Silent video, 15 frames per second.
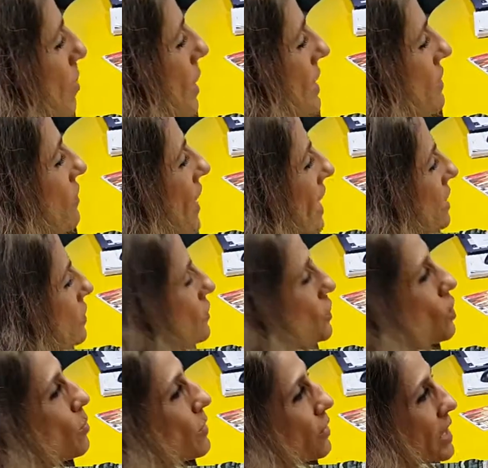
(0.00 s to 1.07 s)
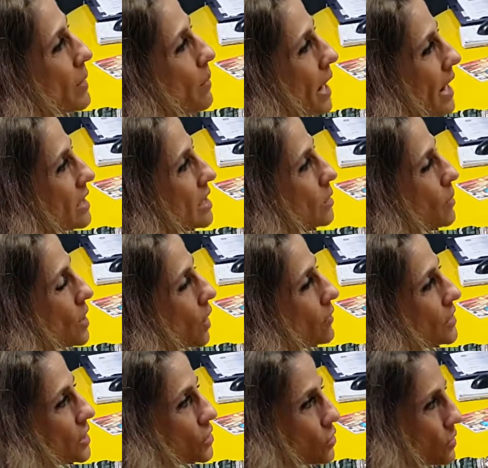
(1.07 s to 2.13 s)
but that reminded me
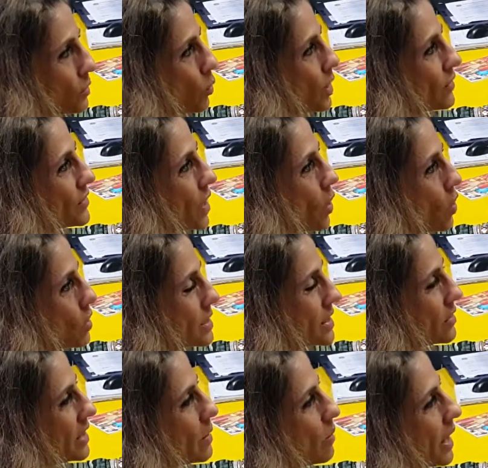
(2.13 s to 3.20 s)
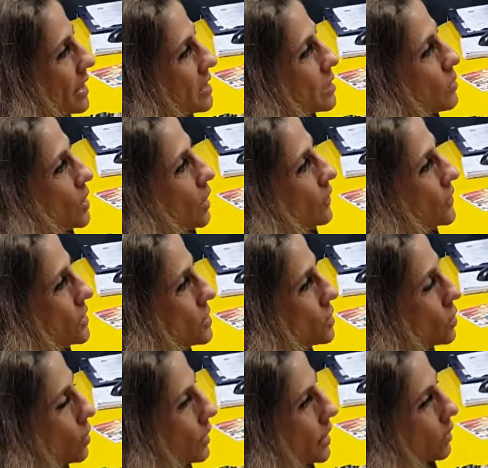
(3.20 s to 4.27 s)
of with the hoodie reminded me of the
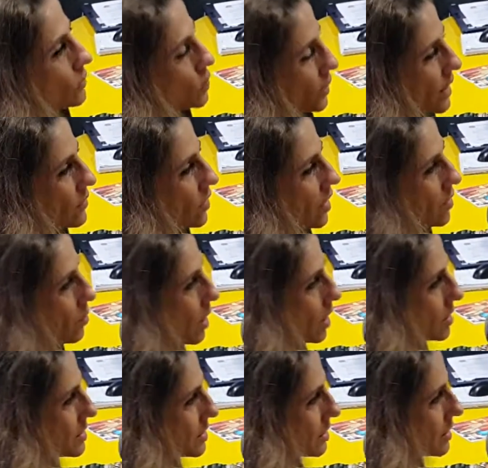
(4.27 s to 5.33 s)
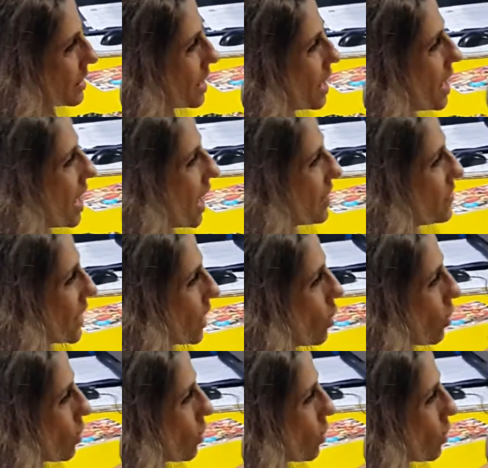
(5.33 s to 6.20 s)
story of Trayvon Martin, and the